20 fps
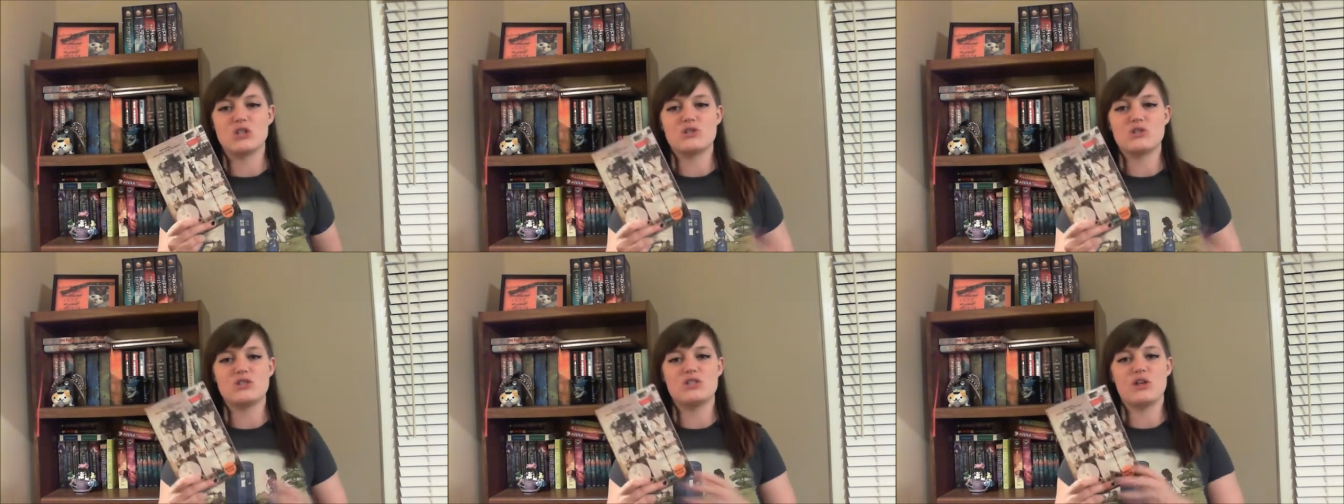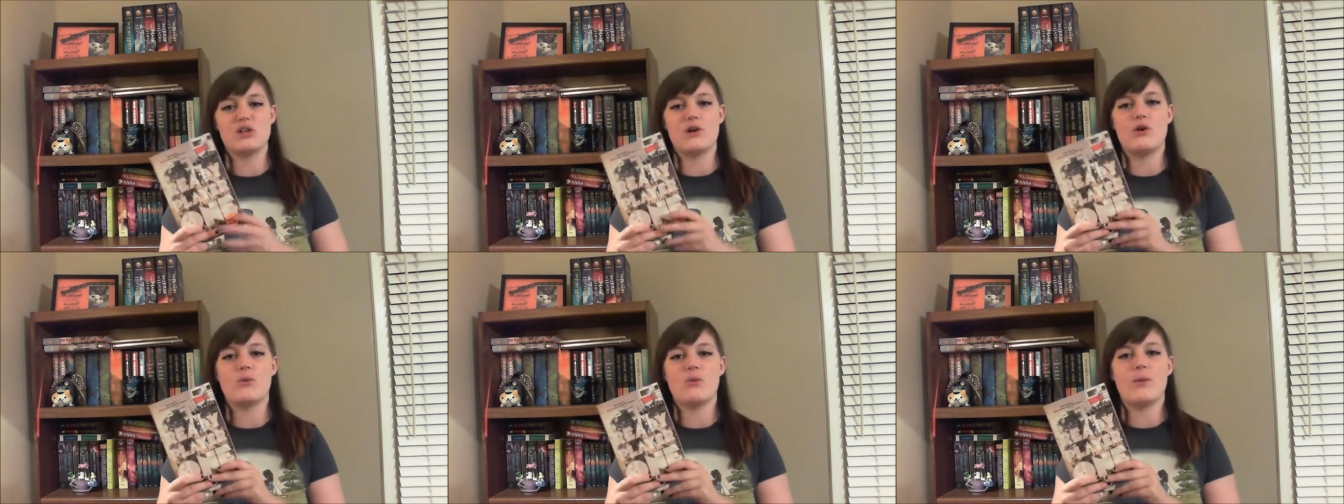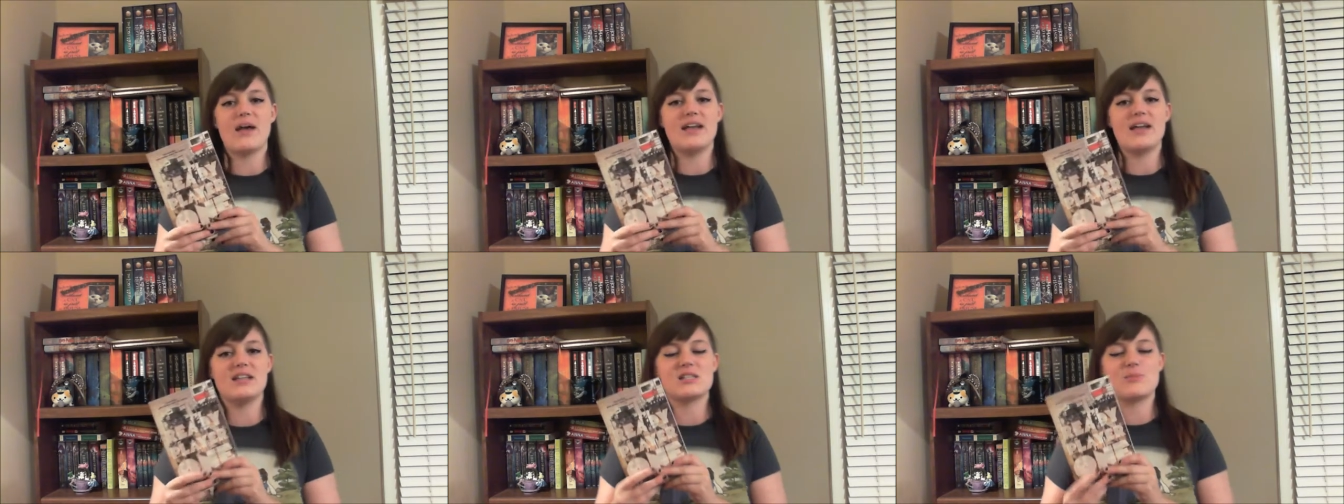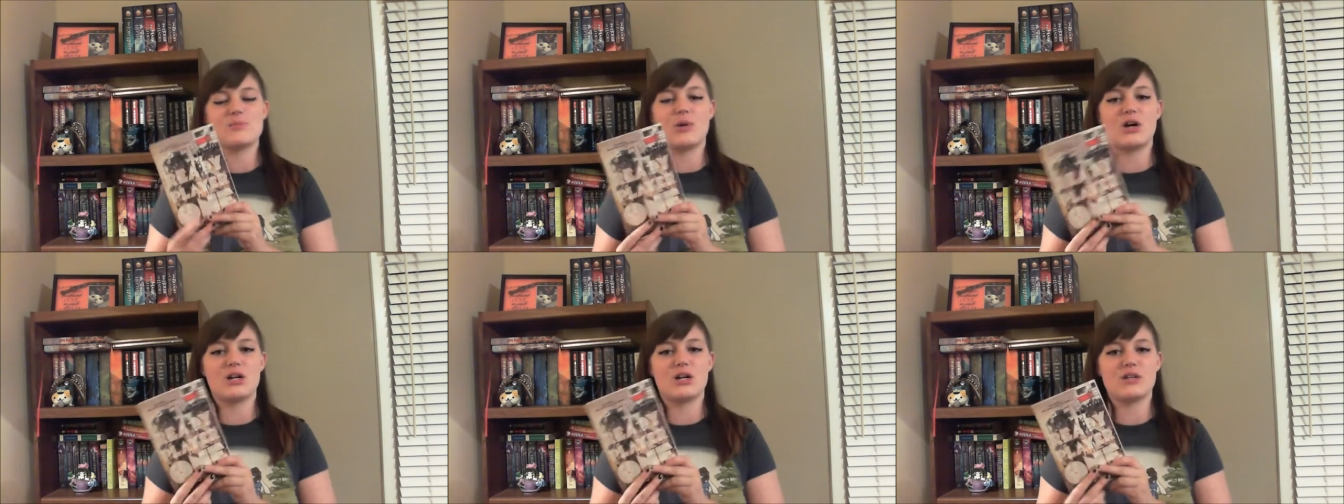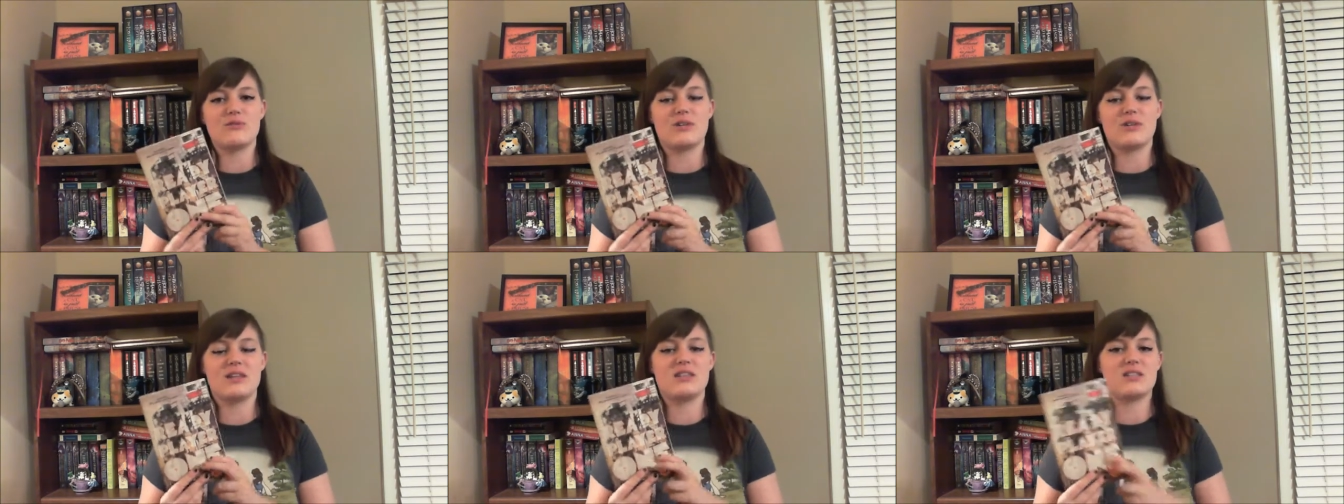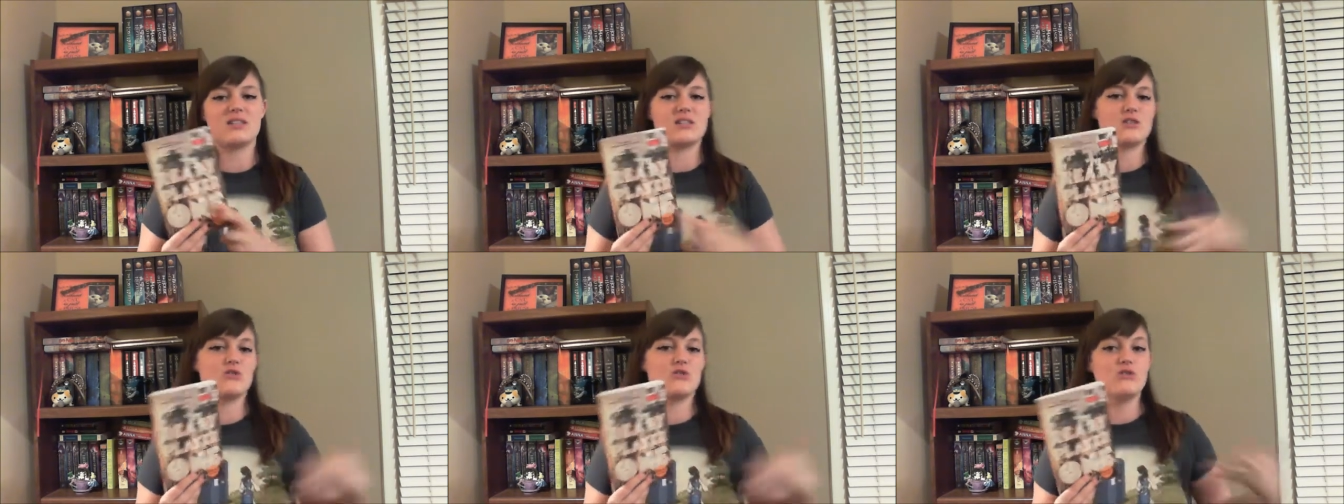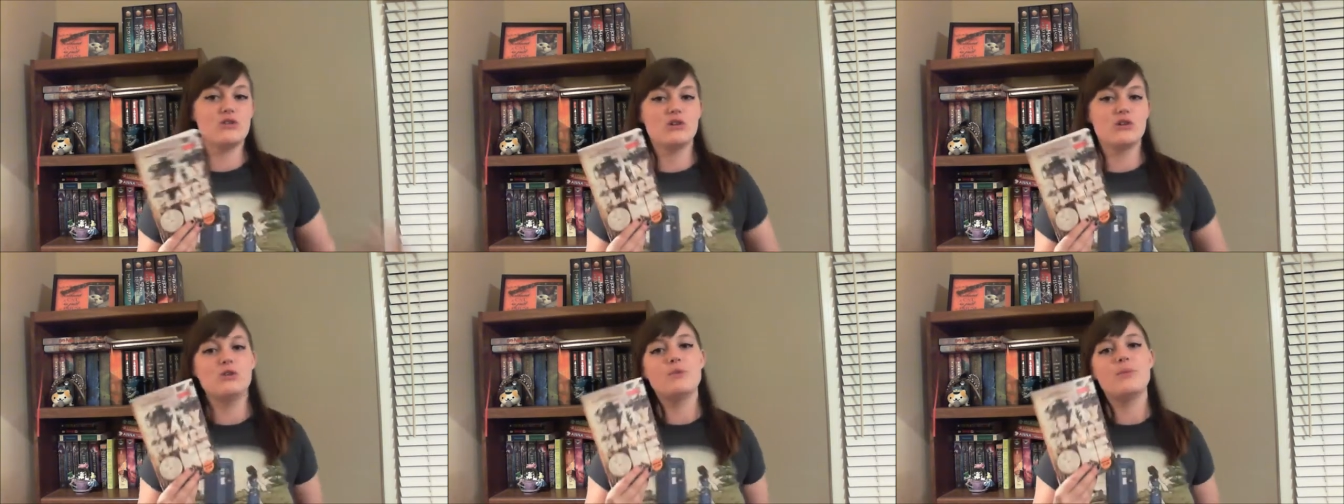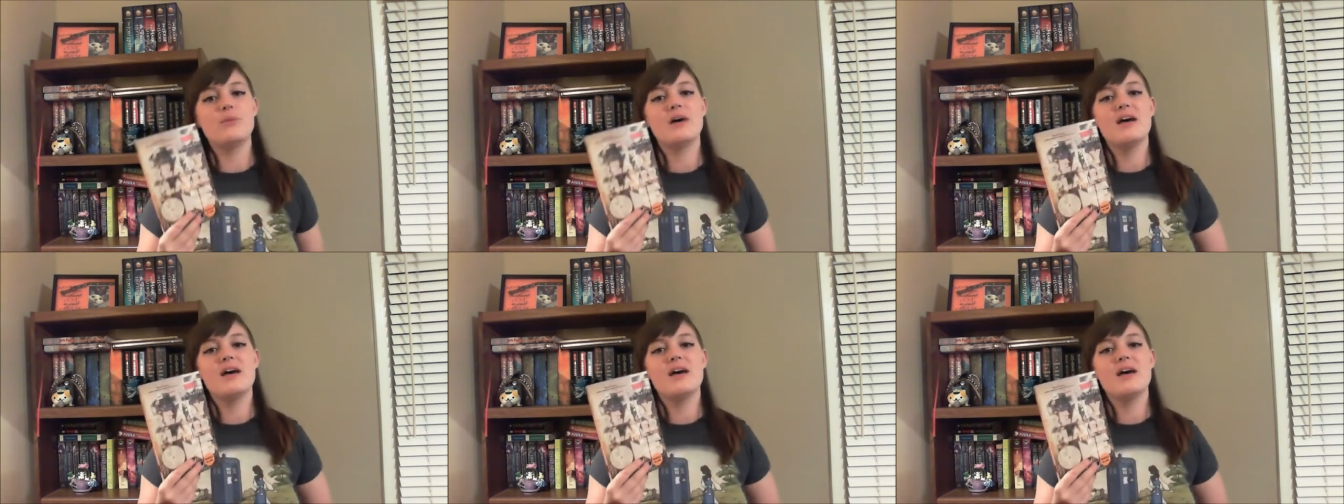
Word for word: so Wade is part of like this group